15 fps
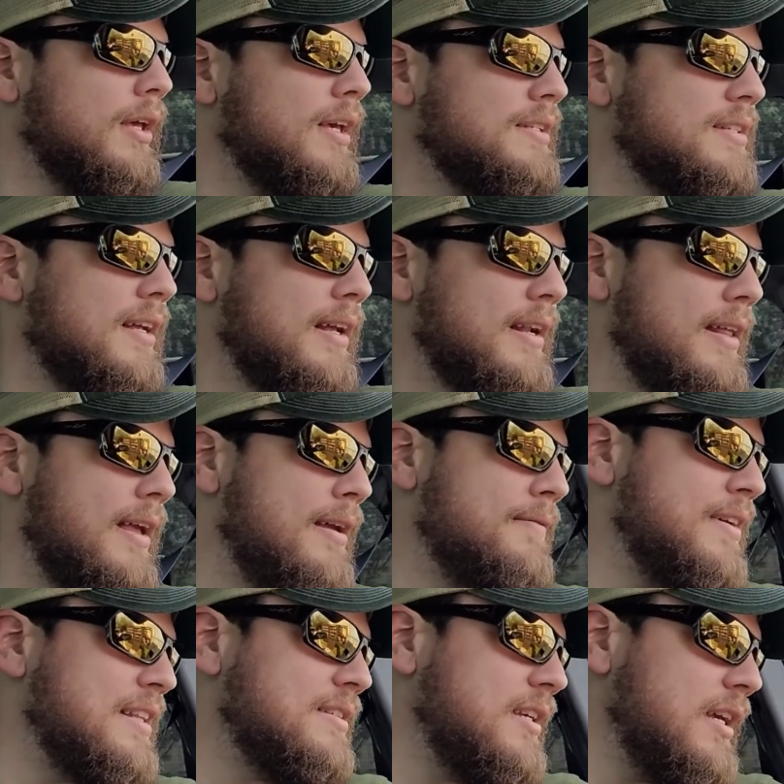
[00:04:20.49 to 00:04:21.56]
Yes, can I get
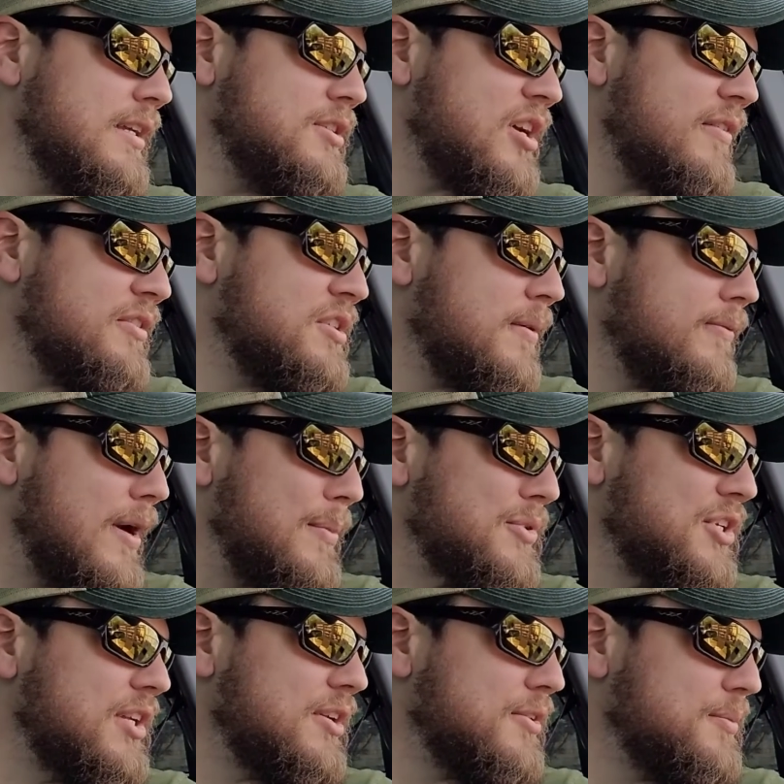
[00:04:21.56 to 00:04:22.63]
a venti Java Chip
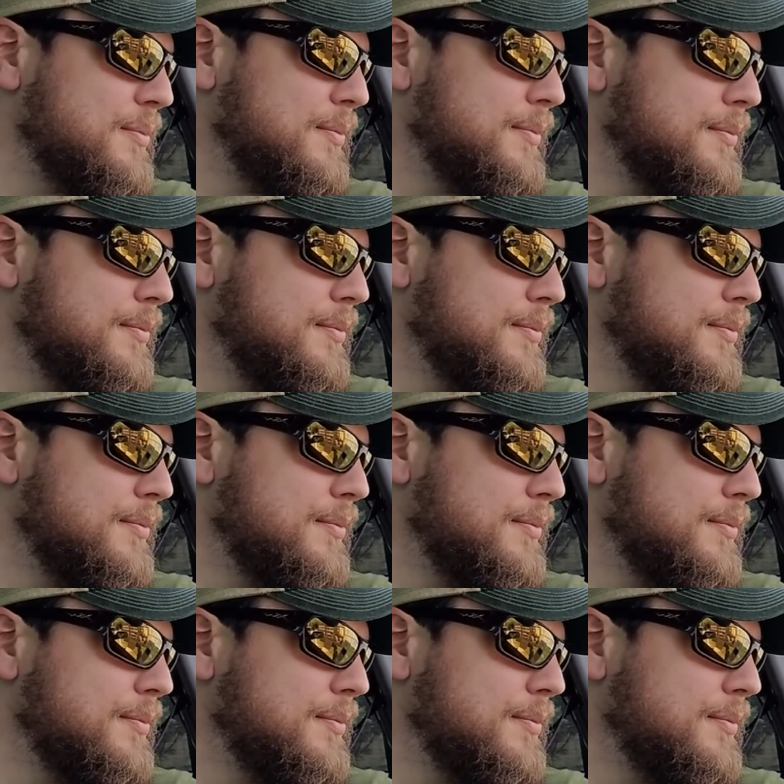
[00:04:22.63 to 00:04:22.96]
Frappuccino?